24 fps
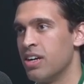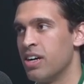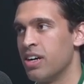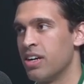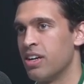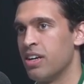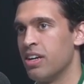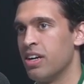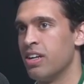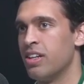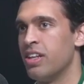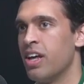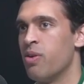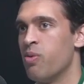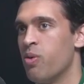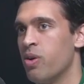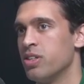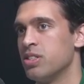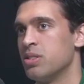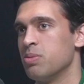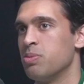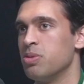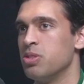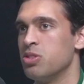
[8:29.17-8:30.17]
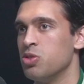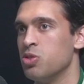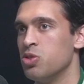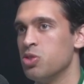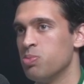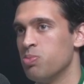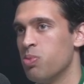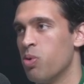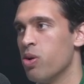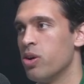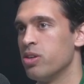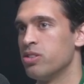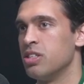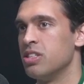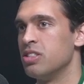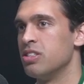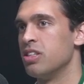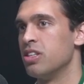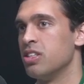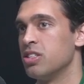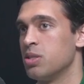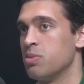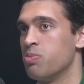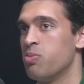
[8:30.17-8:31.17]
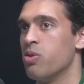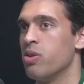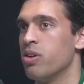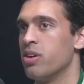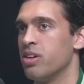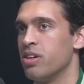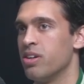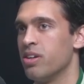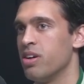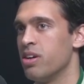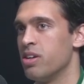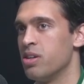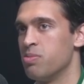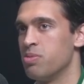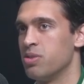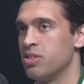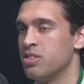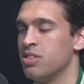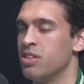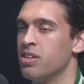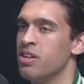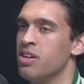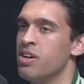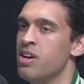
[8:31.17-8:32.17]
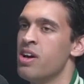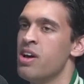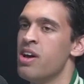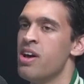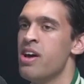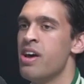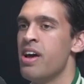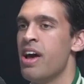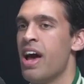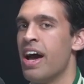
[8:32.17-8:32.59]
a kid that wants to pursue sports, he's gonna support it hundred percent. Mm.